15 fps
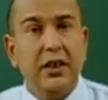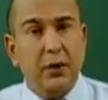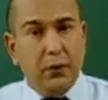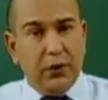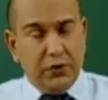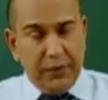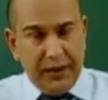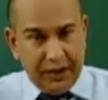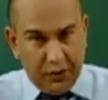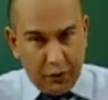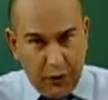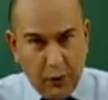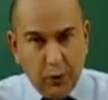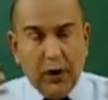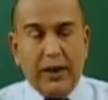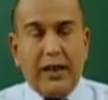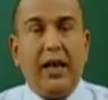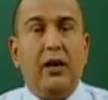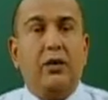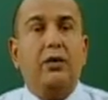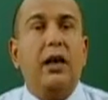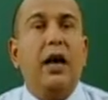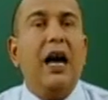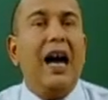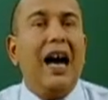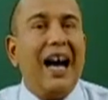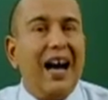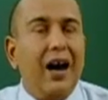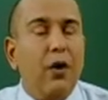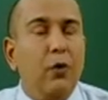which means we work out
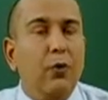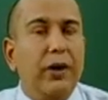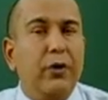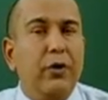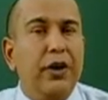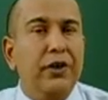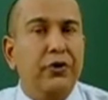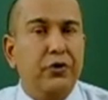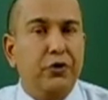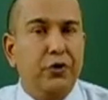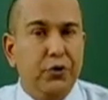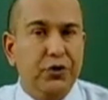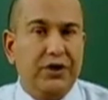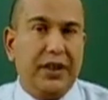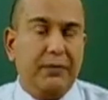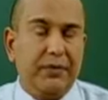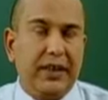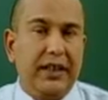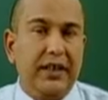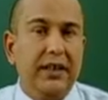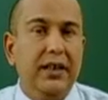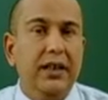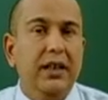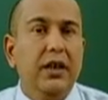how we're going to do something